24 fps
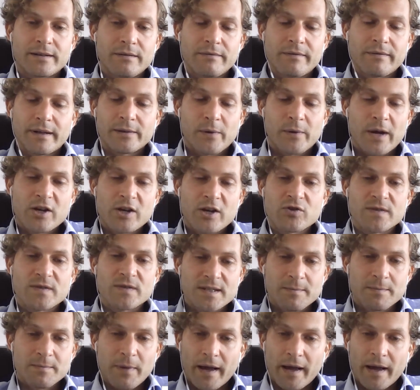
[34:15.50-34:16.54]
devaluation
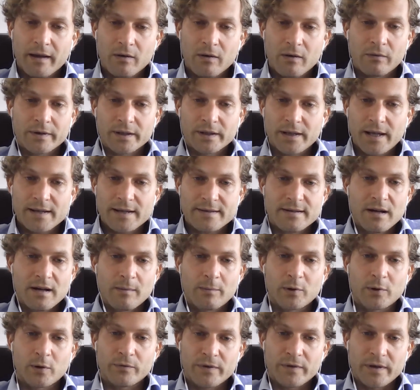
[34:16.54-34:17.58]
spike over the last
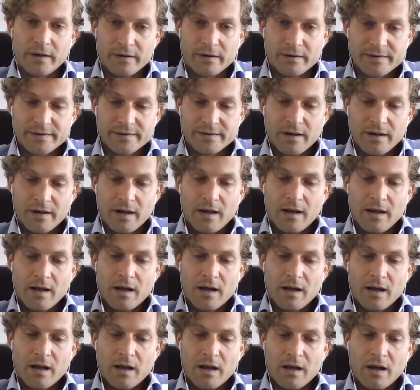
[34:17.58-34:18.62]
couple of years.
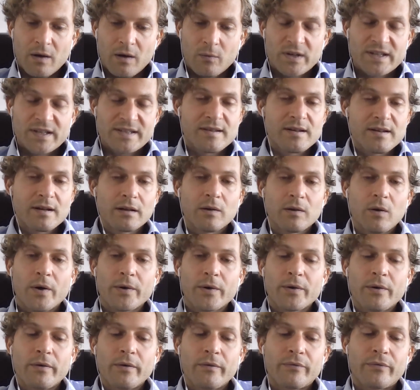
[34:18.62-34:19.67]
We see a
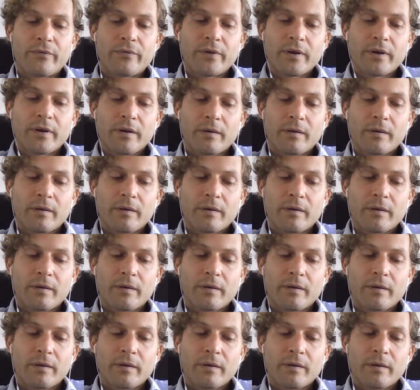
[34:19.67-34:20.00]
lot of